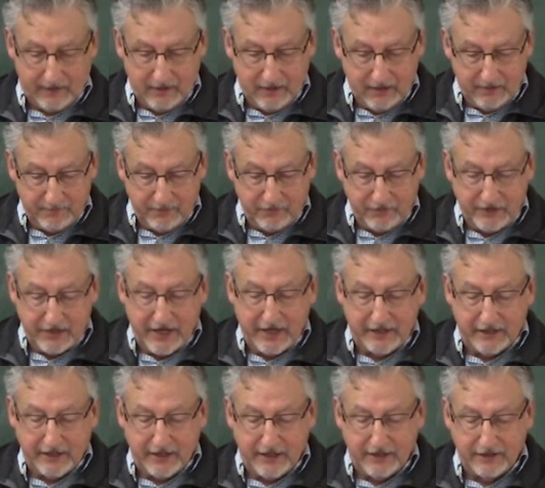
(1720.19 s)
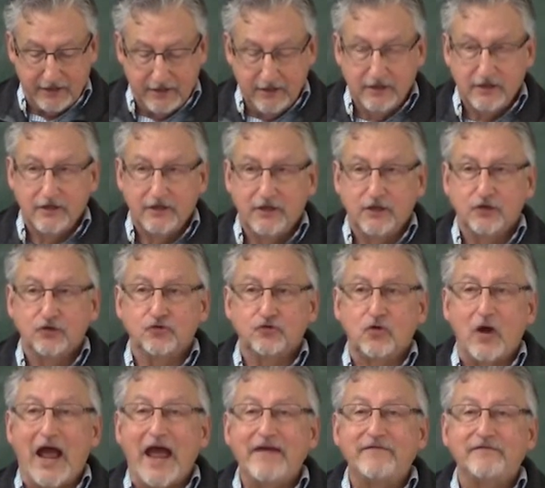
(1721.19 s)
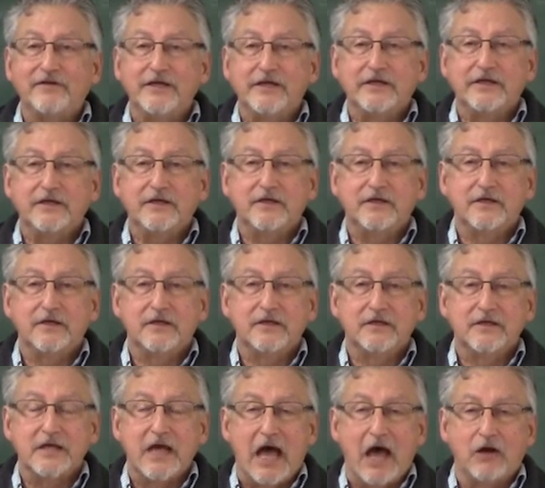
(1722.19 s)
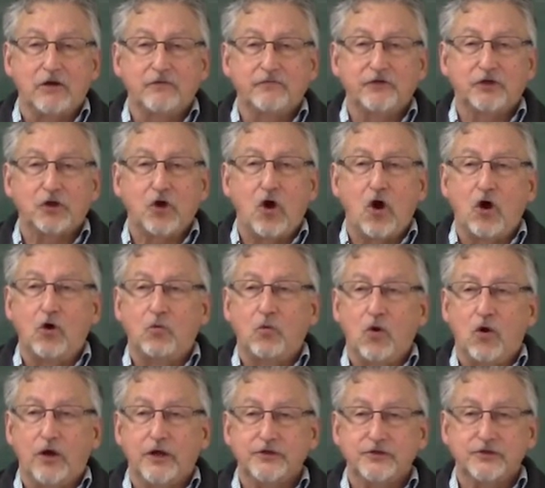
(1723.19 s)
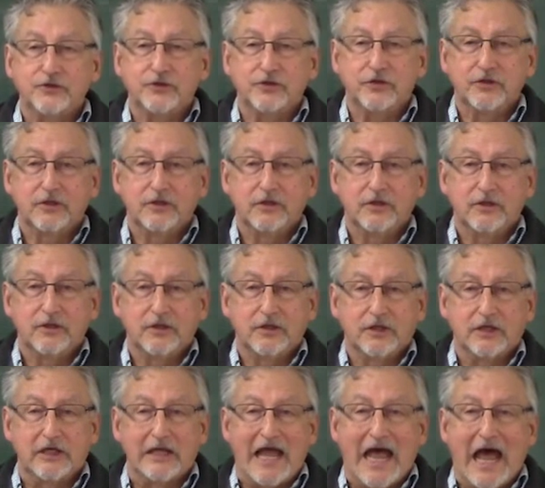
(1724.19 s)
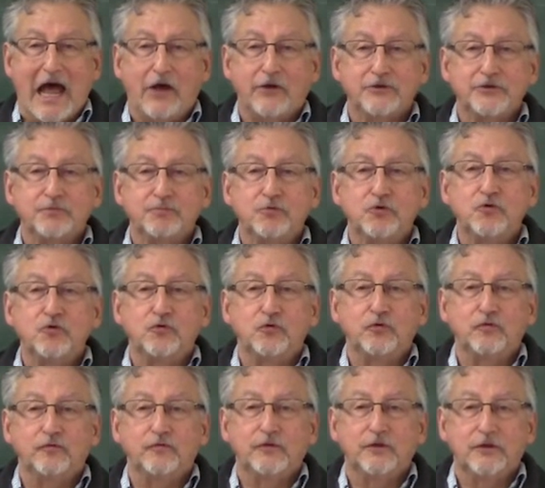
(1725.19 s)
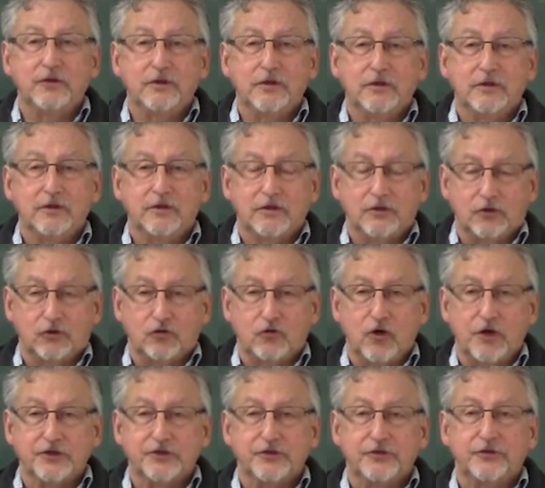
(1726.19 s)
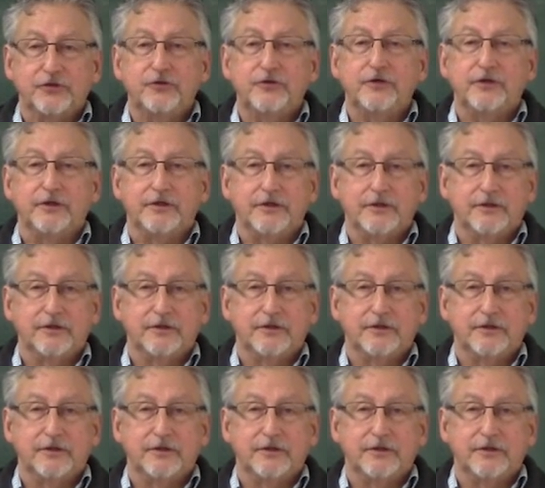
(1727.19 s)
Let me read that again. Driving out of the car wash, clouds move across the hood.